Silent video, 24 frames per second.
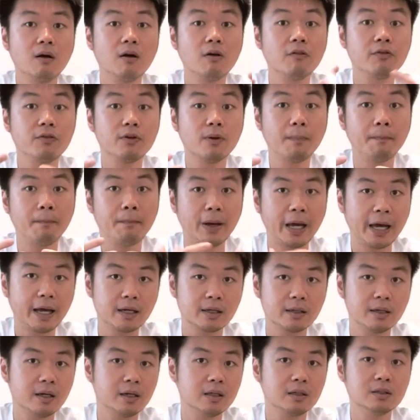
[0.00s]
of your back,
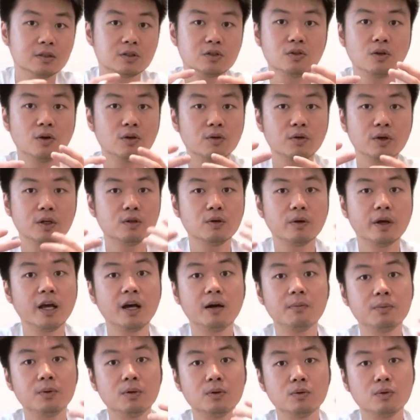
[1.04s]
and it's not going to
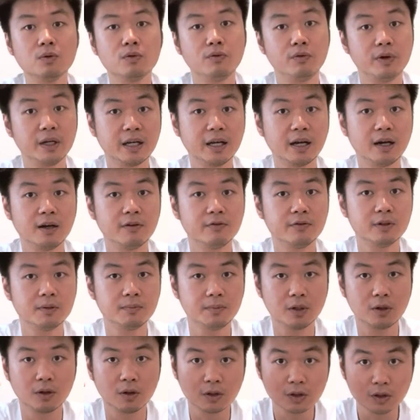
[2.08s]
help you to recover
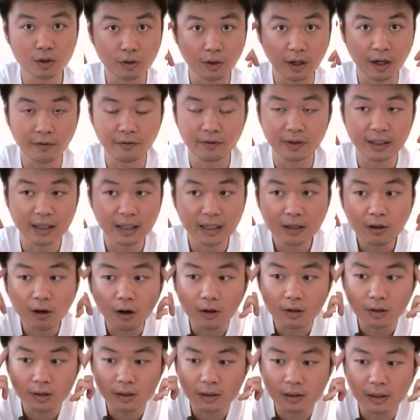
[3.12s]
because you have the
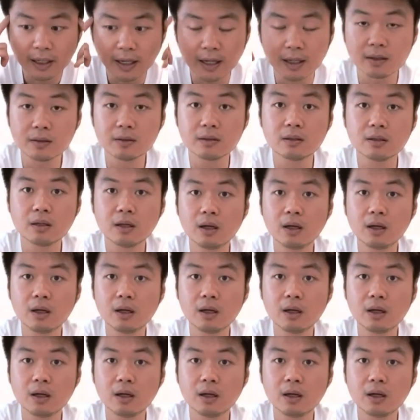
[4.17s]
thought that